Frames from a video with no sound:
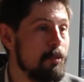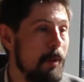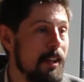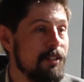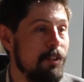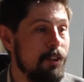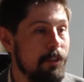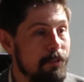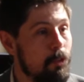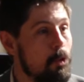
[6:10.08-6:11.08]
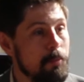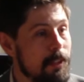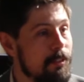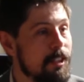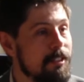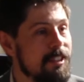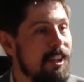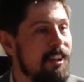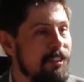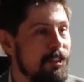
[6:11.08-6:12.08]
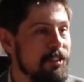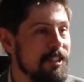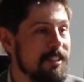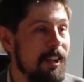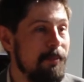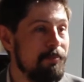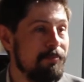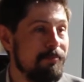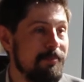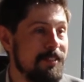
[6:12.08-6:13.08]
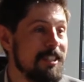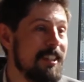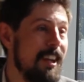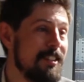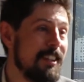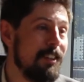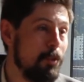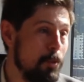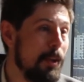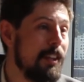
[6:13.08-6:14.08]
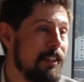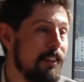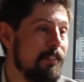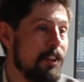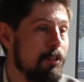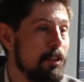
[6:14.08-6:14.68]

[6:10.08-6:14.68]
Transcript: issue based on informed evidence, not just discounting it or weakening the